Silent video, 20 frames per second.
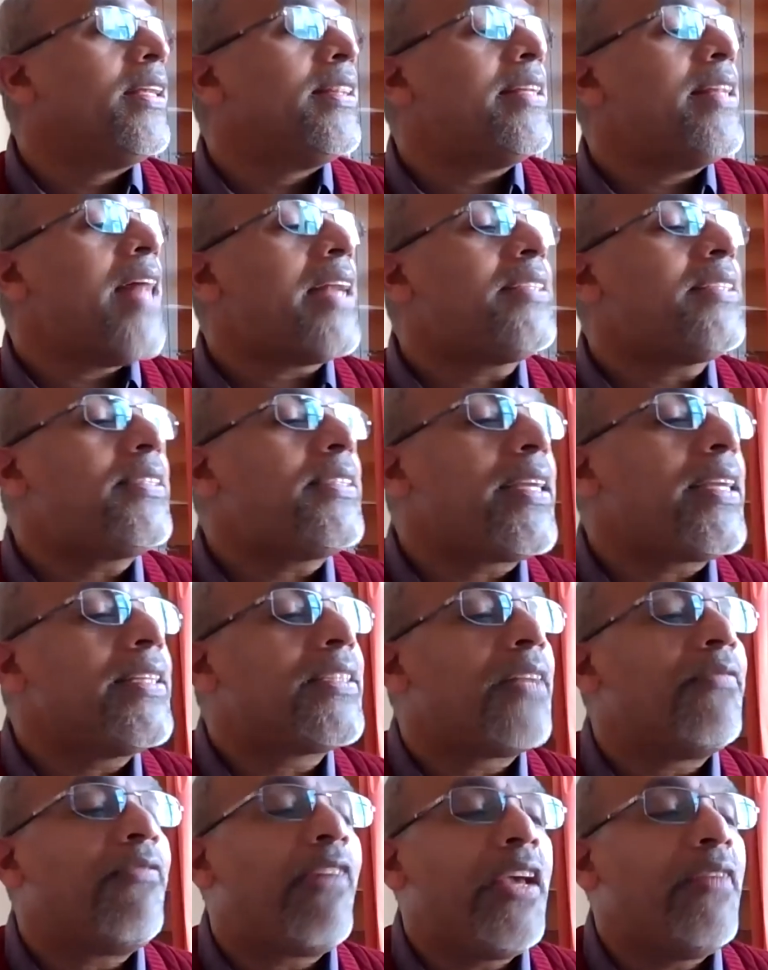So that's the
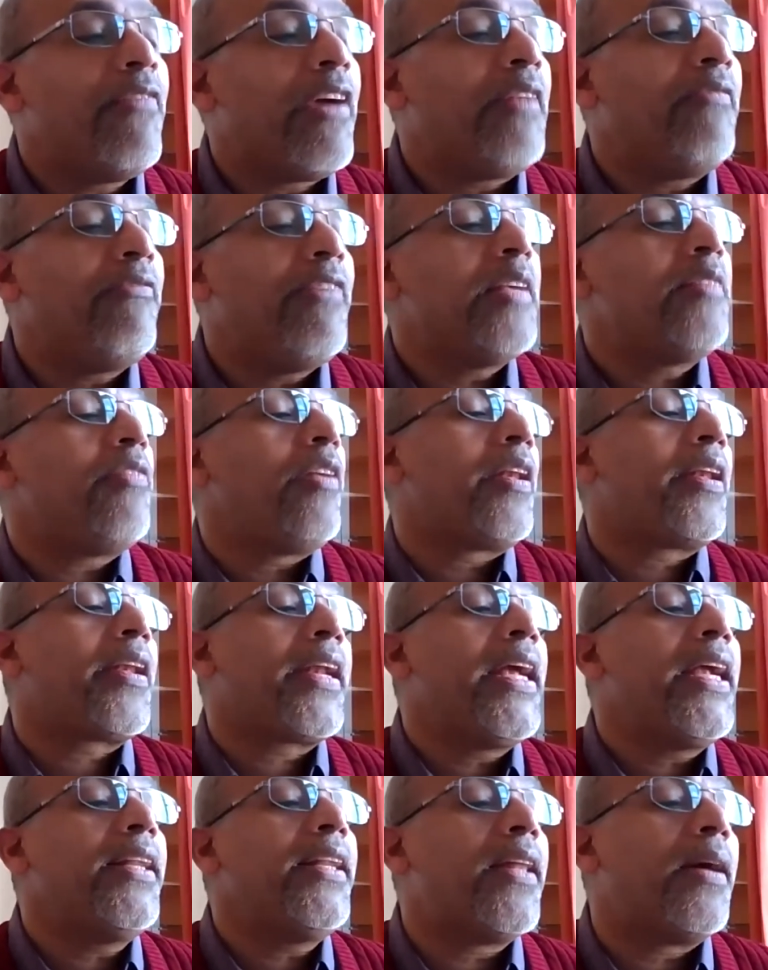reason why when we
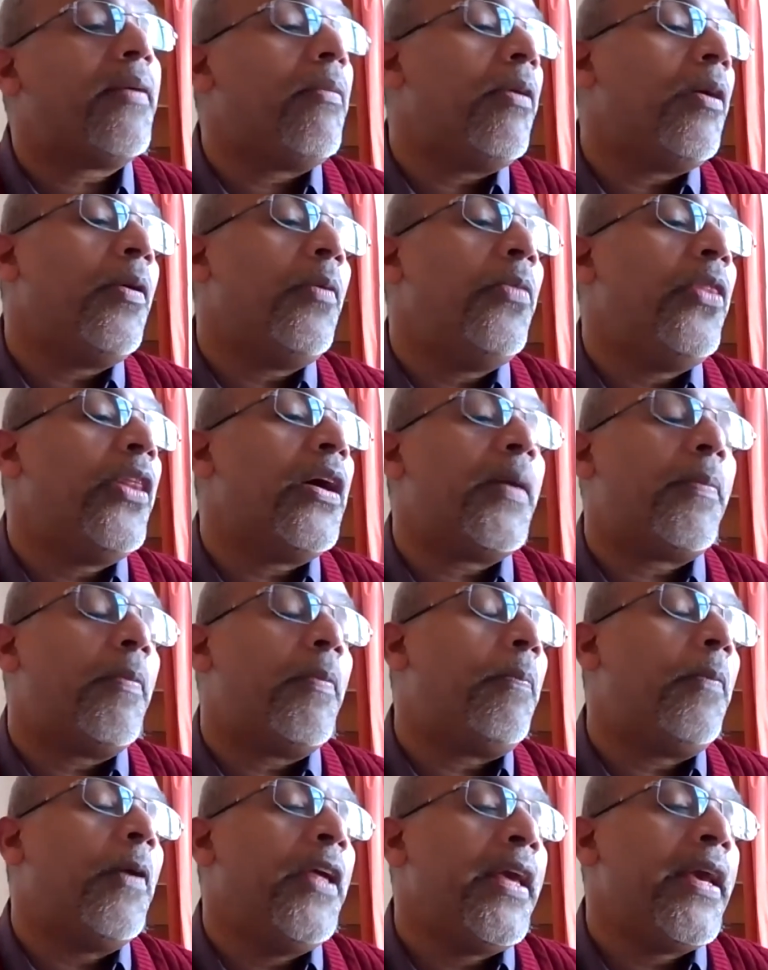read the the
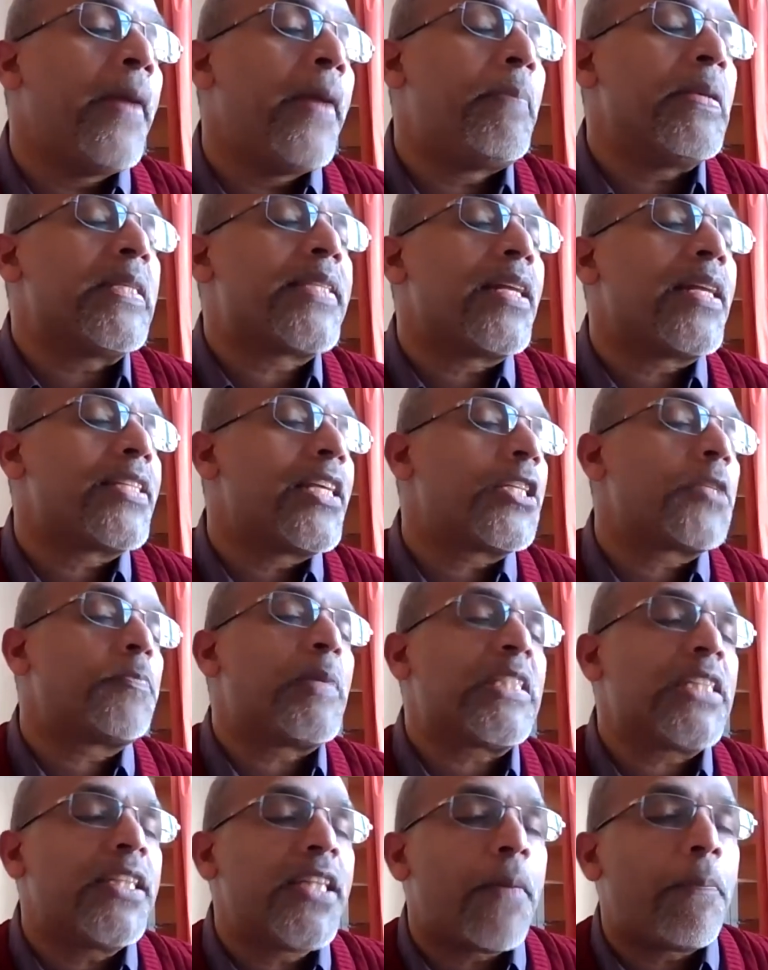epistles,
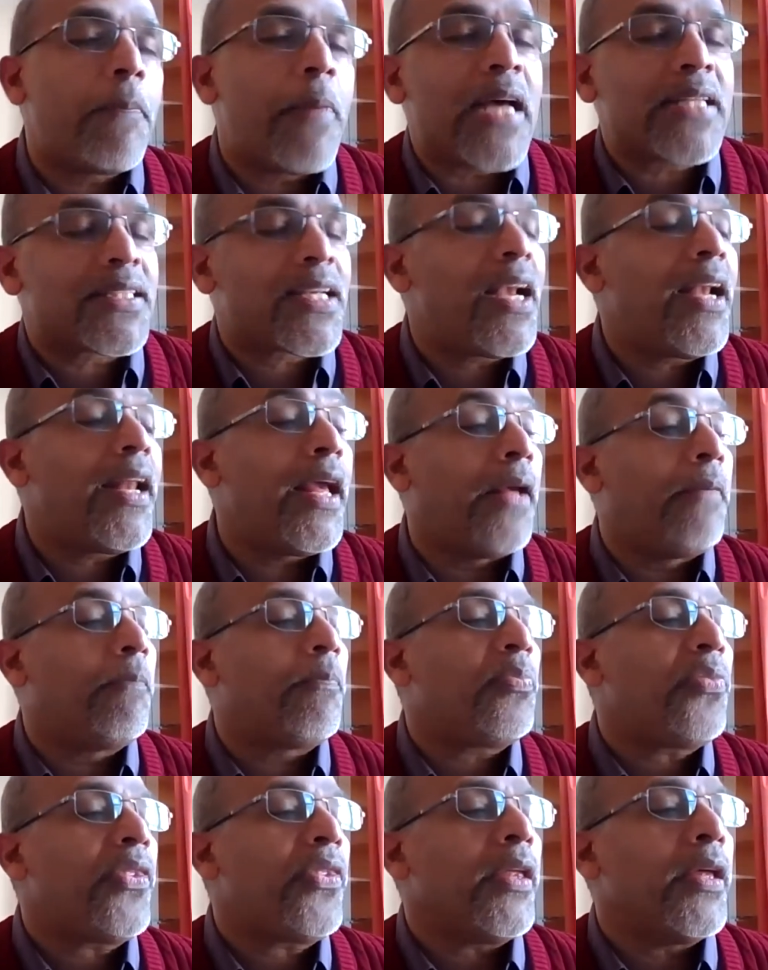especially the pastoral
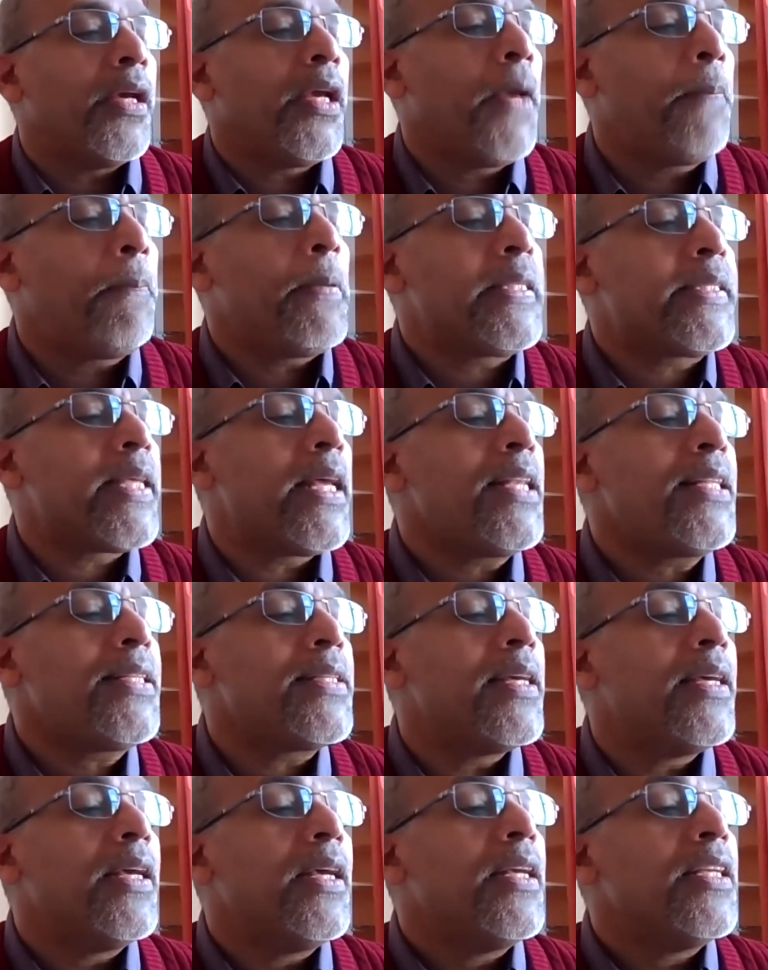
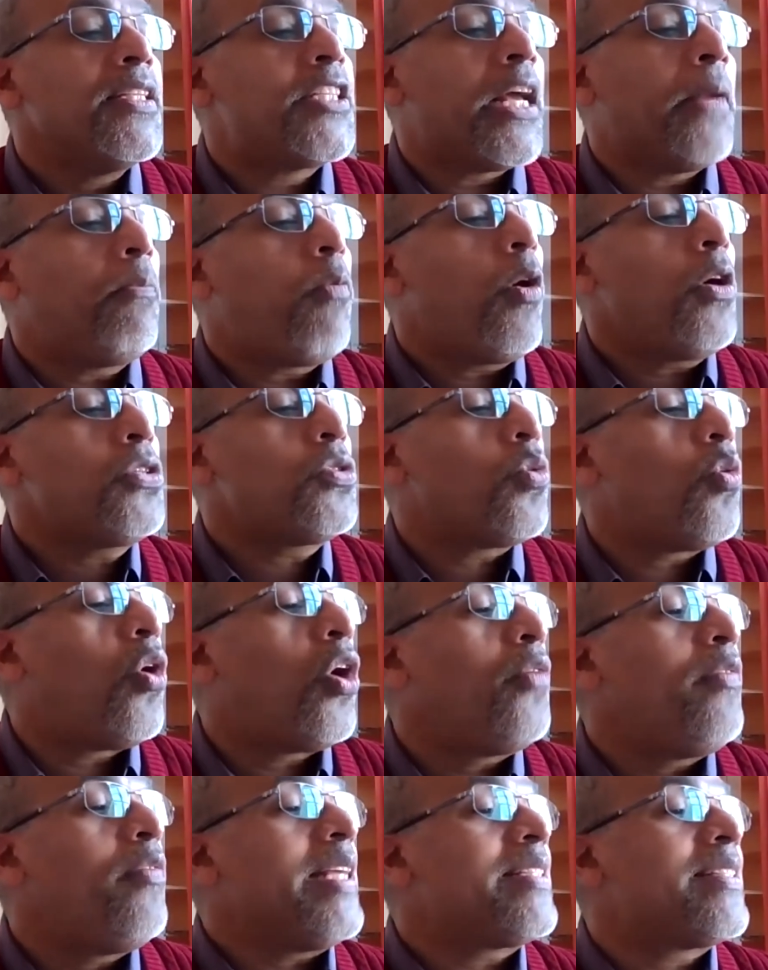epistles, Saint Paul's
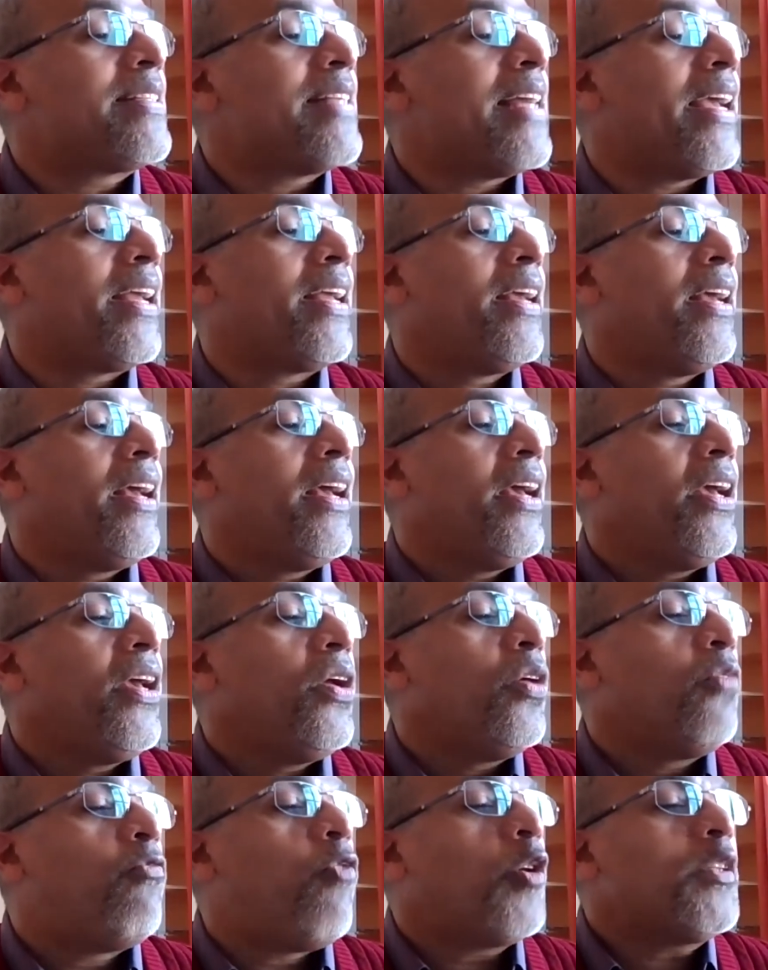always say,
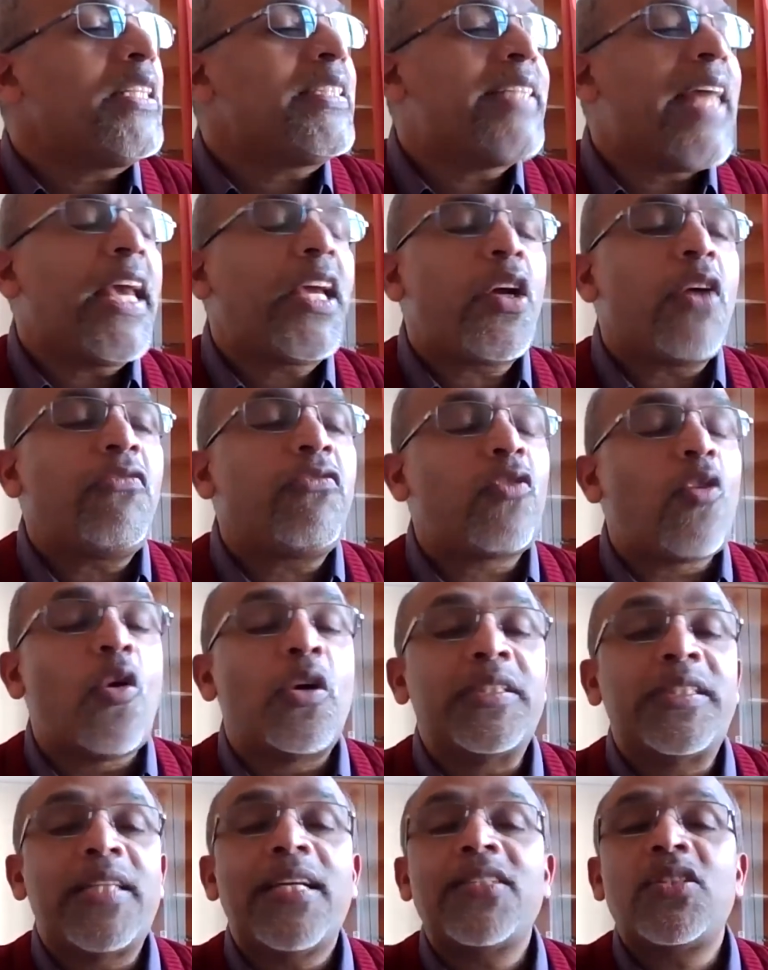"For the sake of
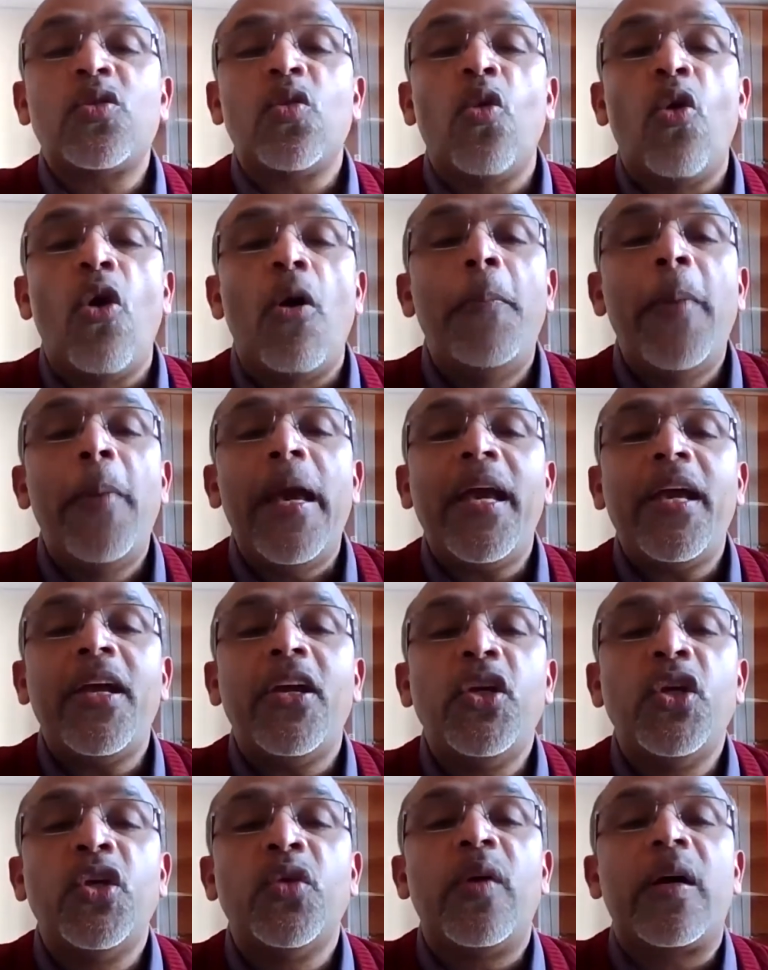conscience, obey
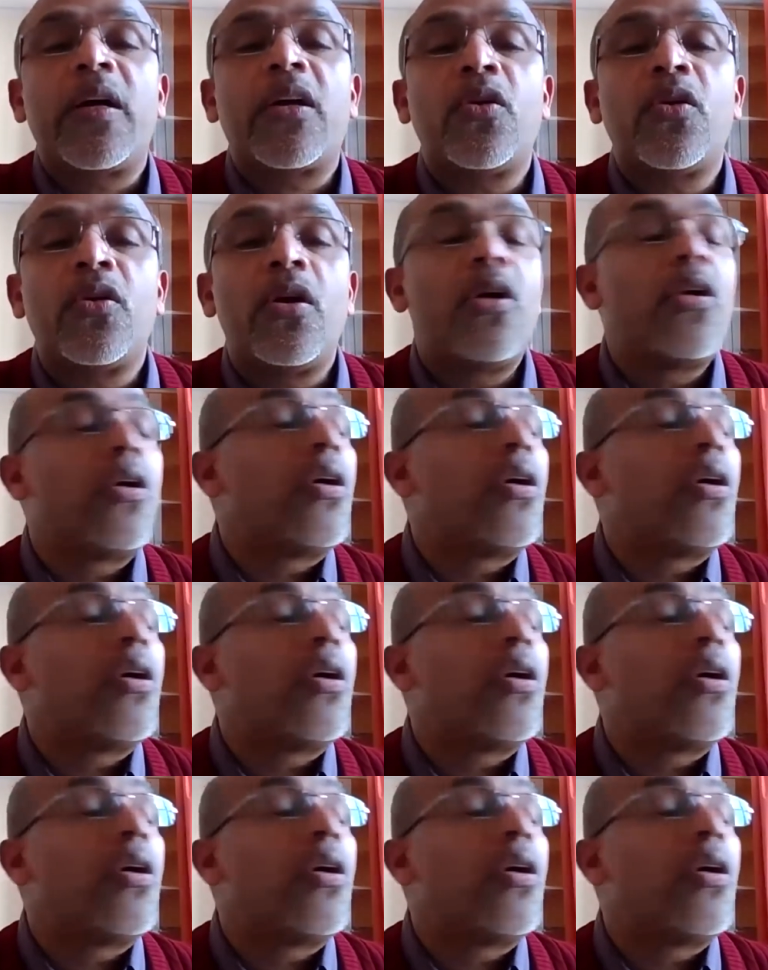your